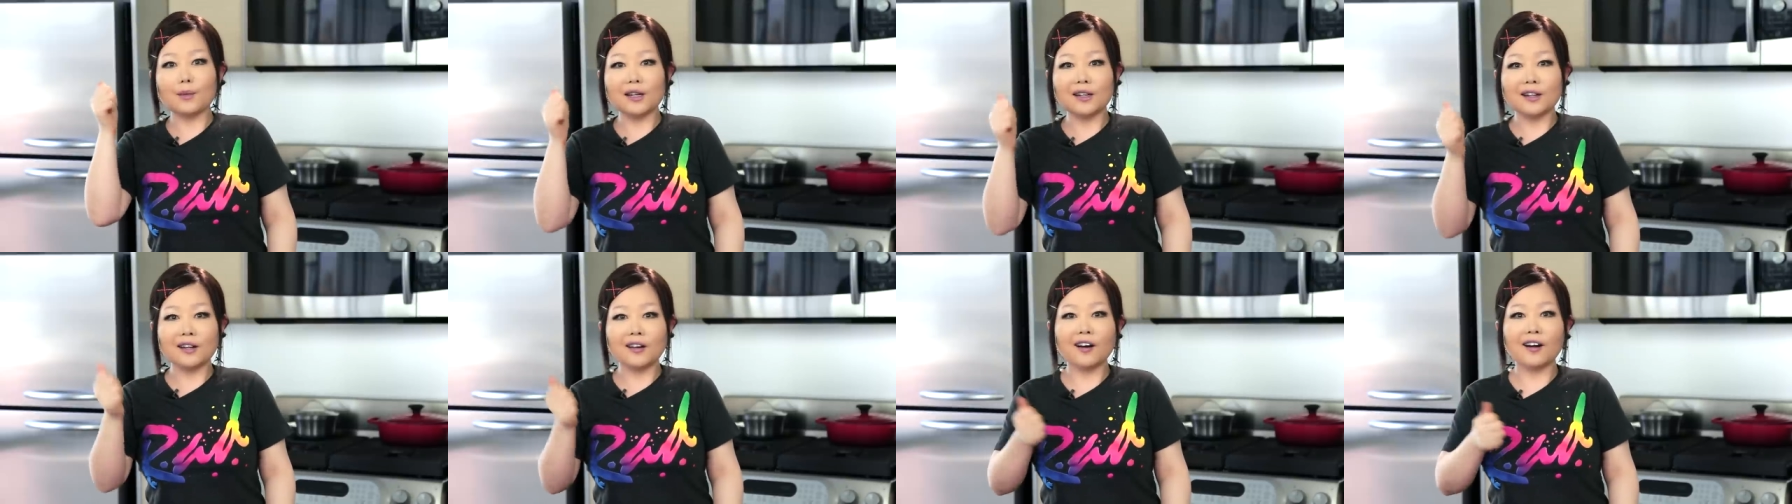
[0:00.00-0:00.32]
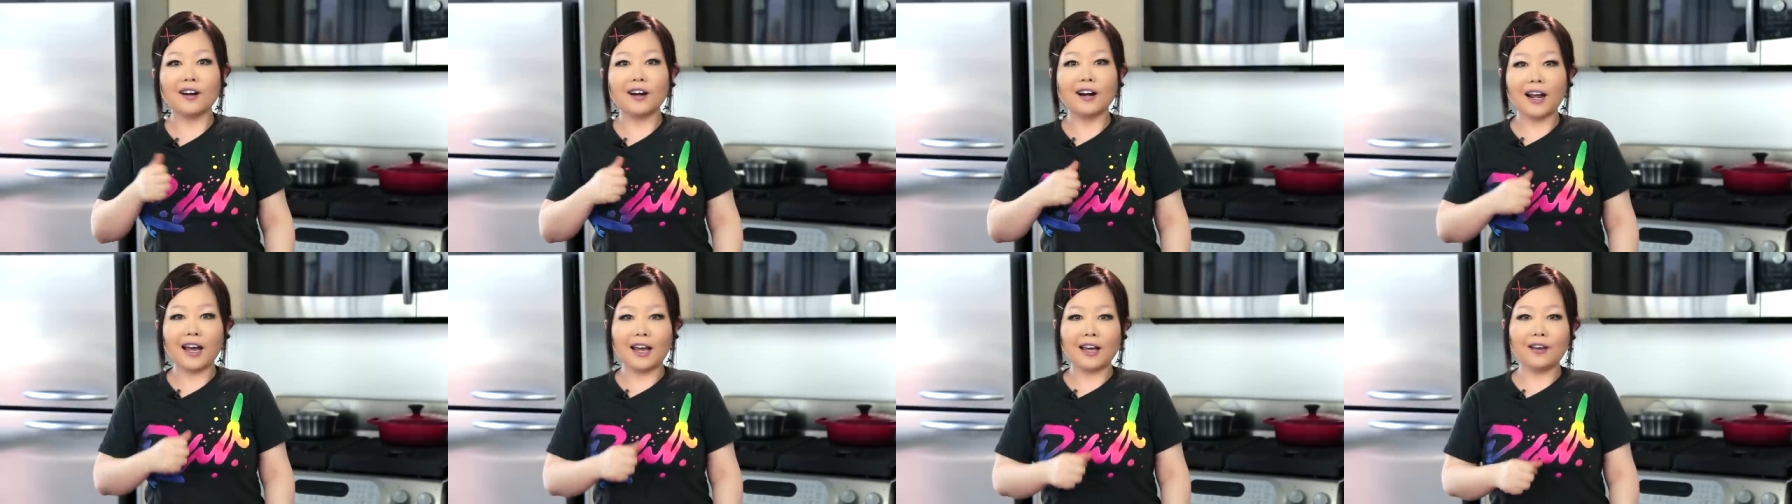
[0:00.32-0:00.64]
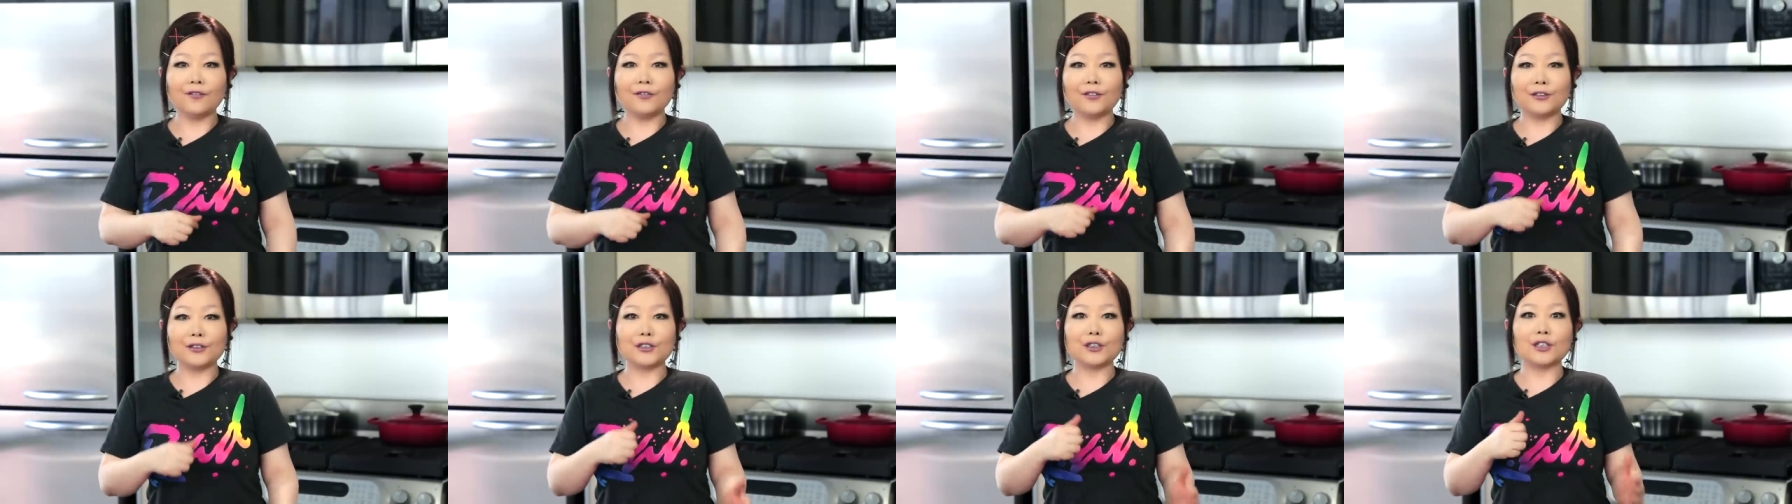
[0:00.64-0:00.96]
in her
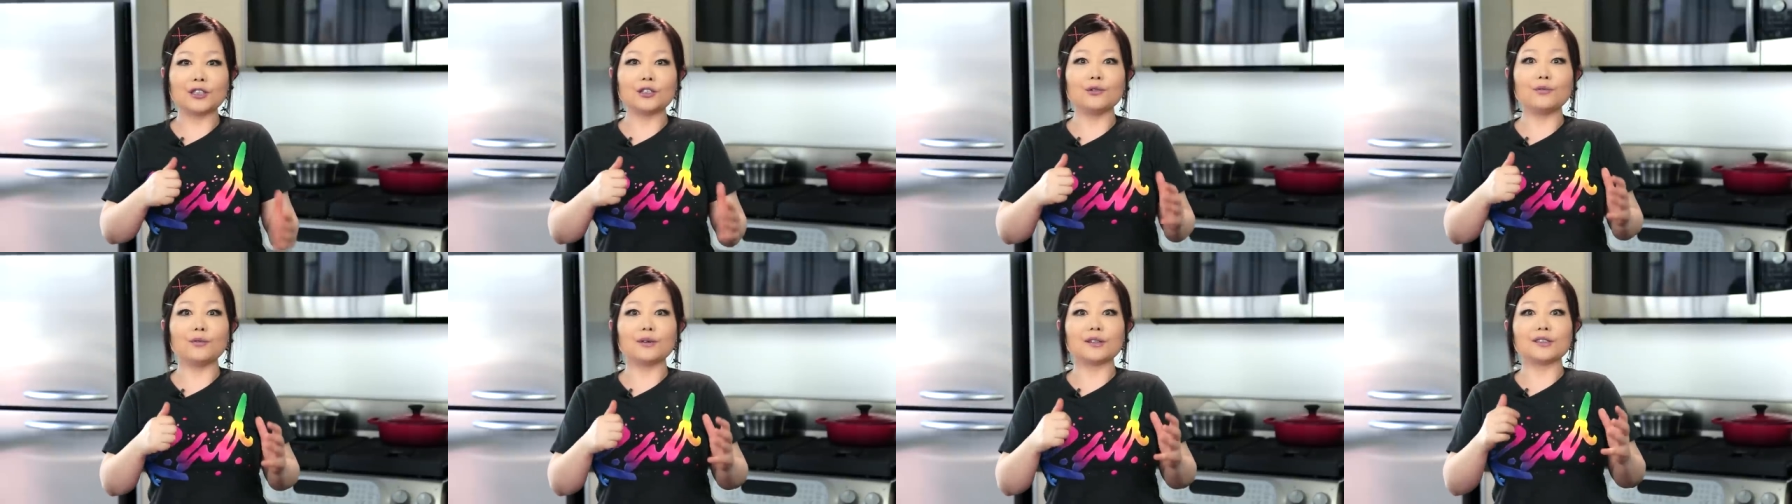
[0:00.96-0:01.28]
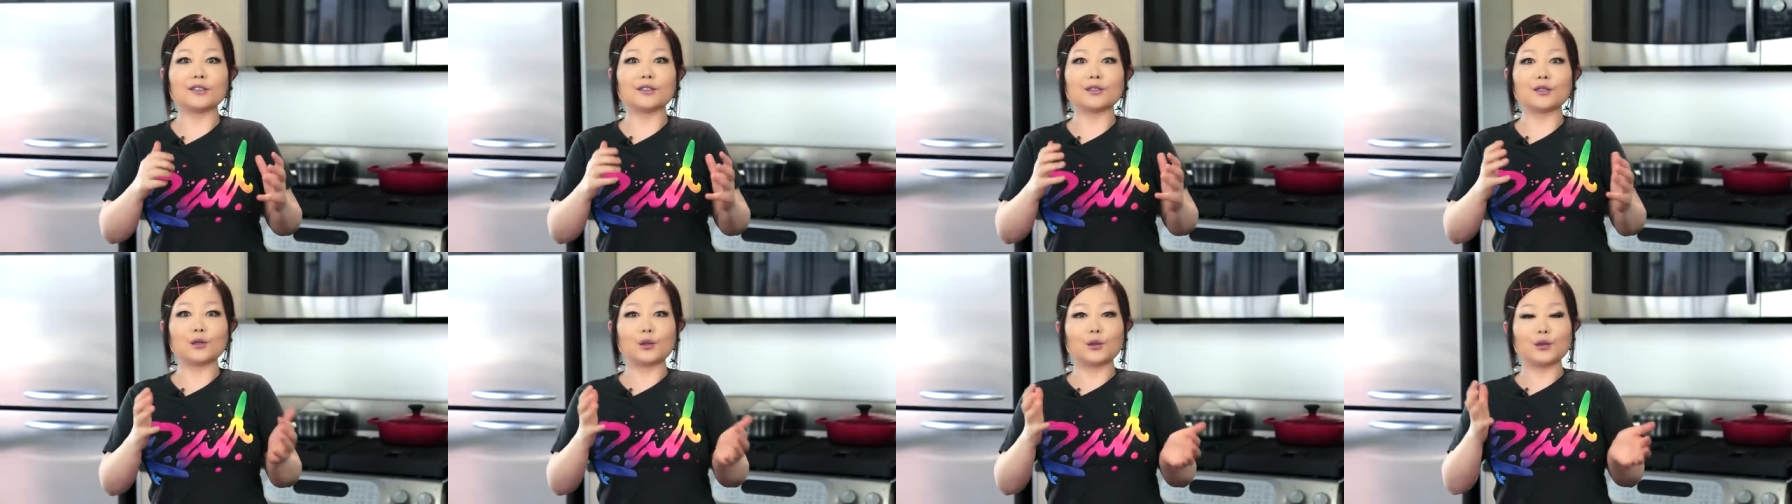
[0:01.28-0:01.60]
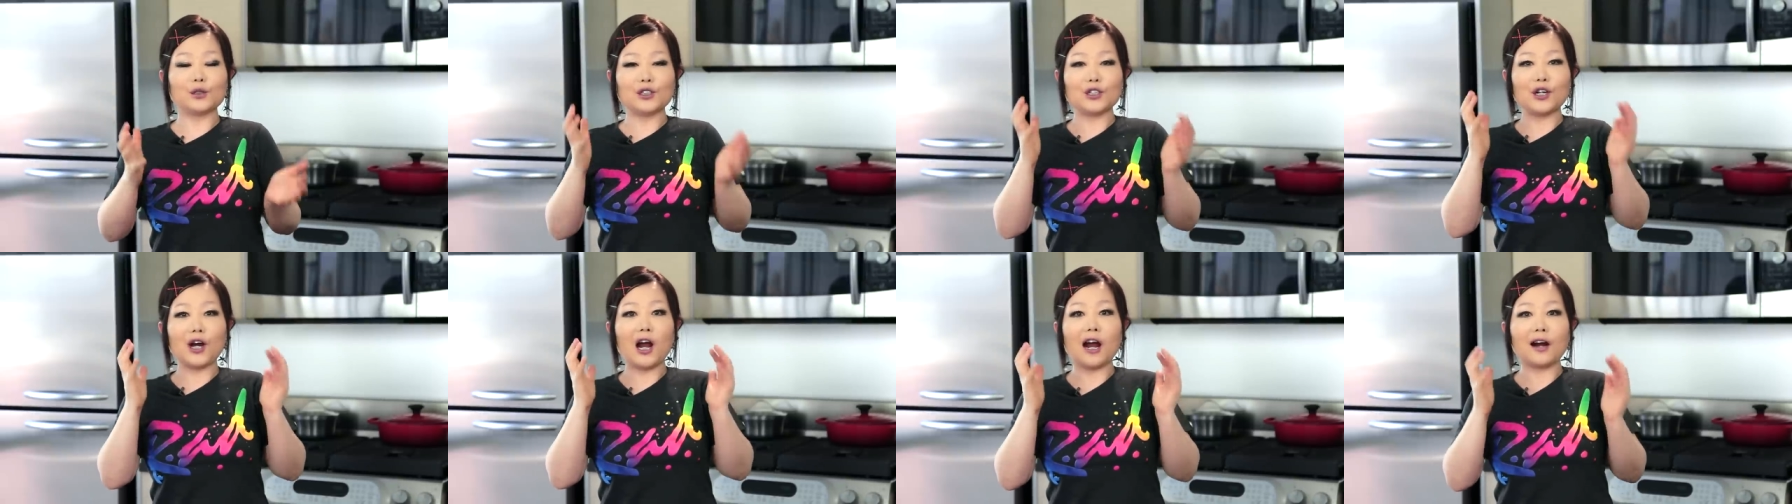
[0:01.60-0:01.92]
life. She was so
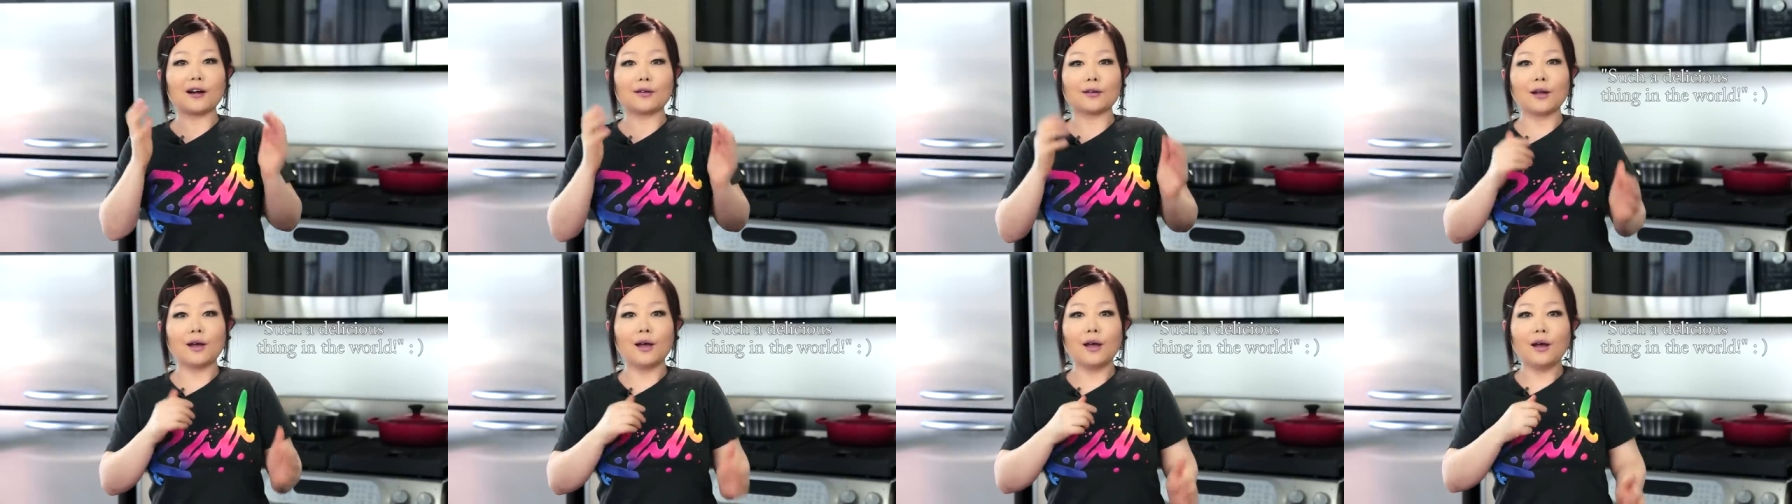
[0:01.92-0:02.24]
shocked.